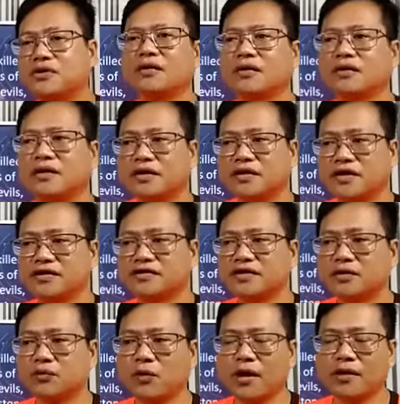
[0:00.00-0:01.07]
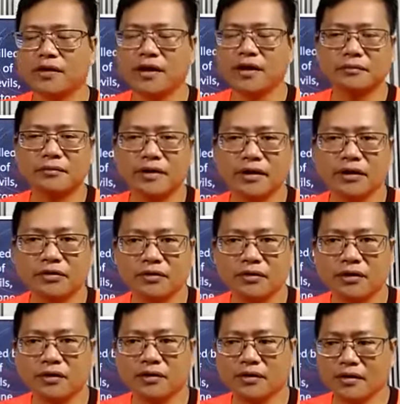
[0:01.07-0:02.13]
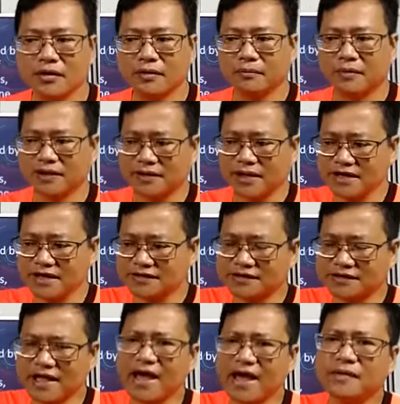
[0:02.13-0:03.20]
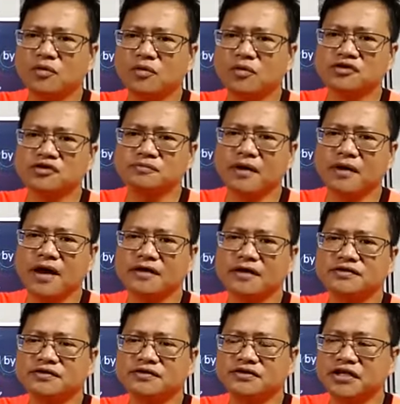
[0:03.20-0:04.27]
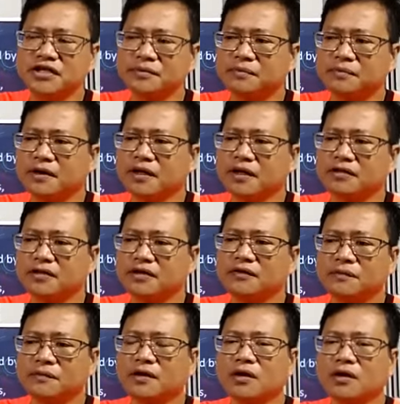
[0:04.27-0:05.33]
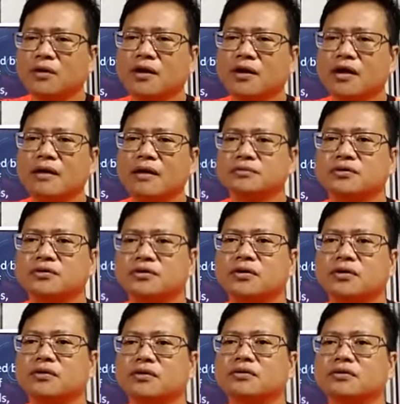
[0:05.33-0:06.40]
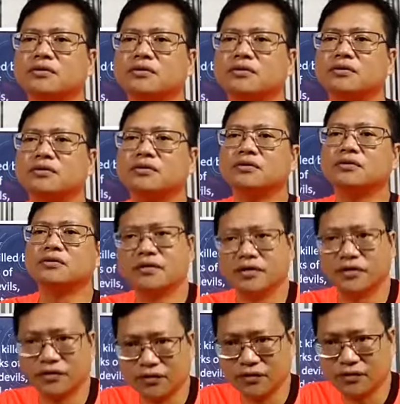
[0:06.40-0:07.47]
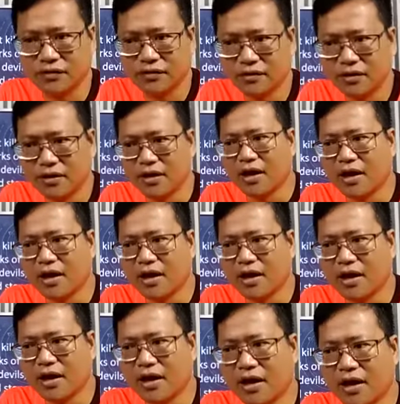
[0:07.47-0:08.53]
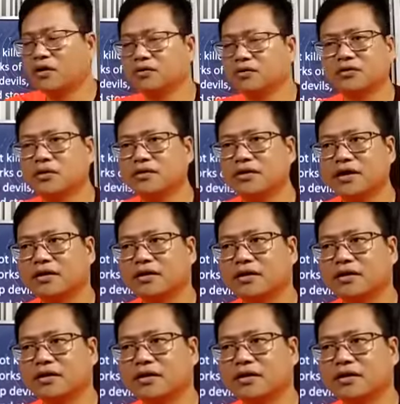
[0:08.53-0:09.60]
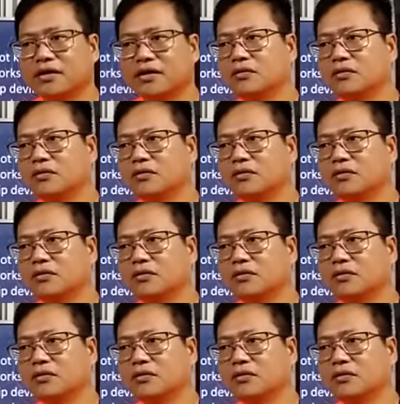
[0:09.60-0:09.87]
the things that what I'm trying to learn. But as time goes by, deeper and deeper, you will come to know the truth. I don't know yet the whole